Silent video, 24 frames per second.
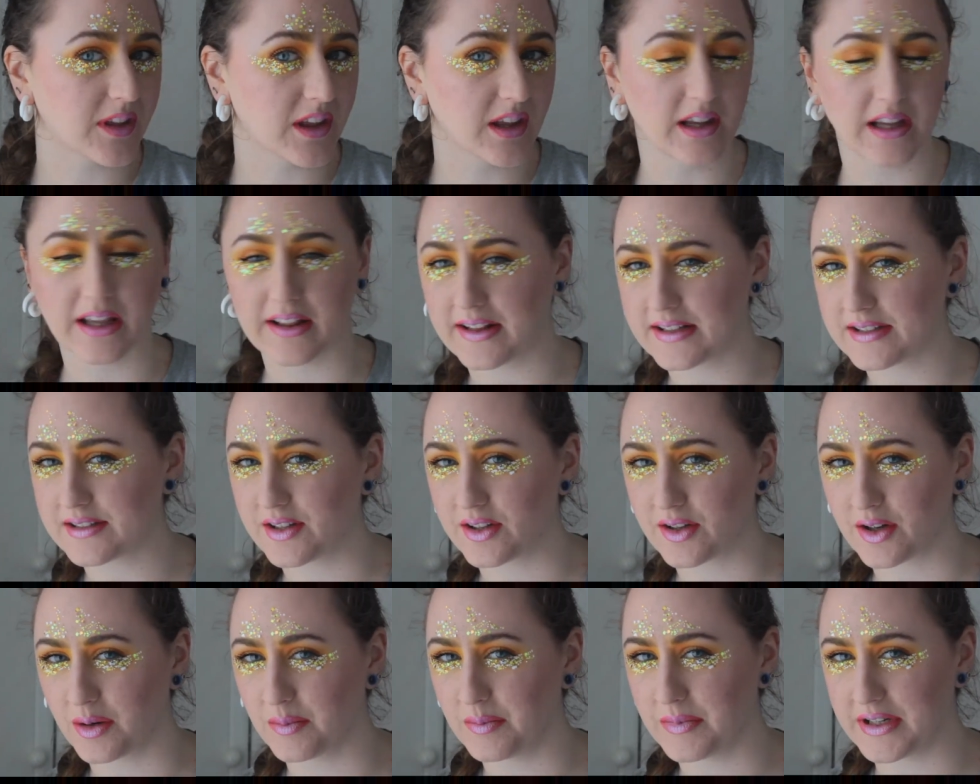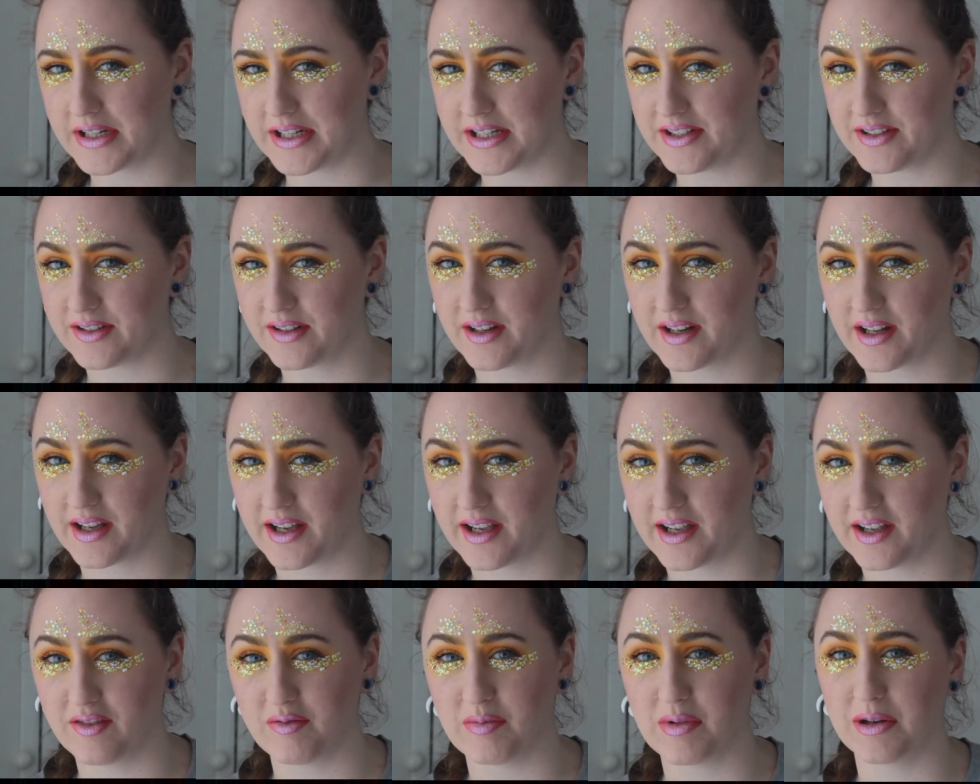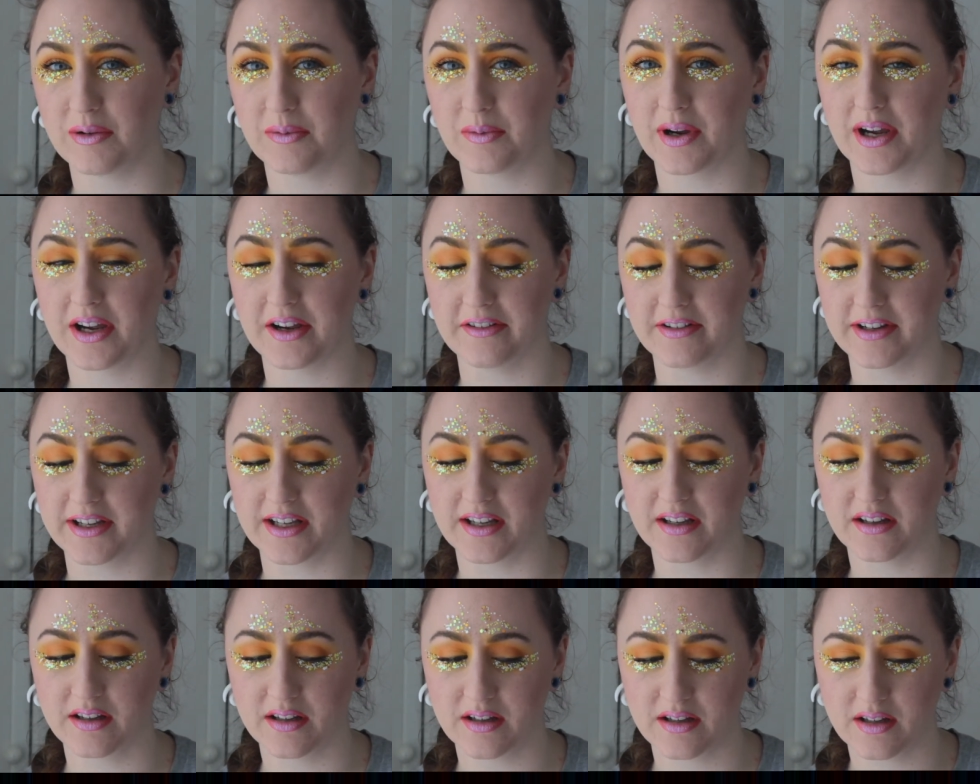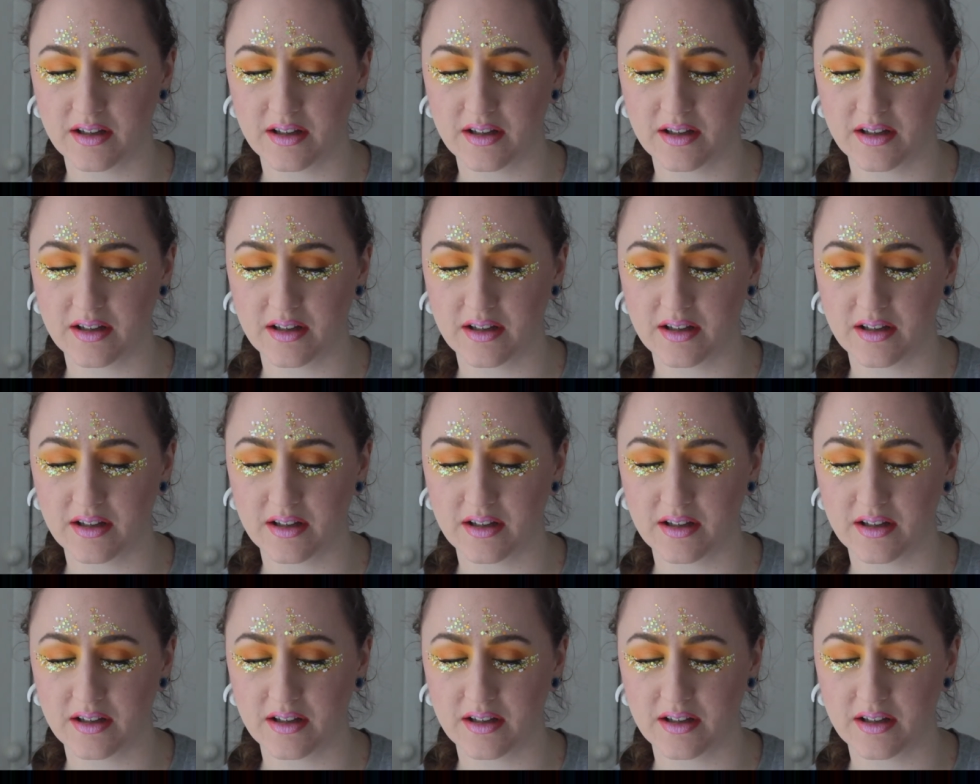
yeah, that's the combination I have been wearing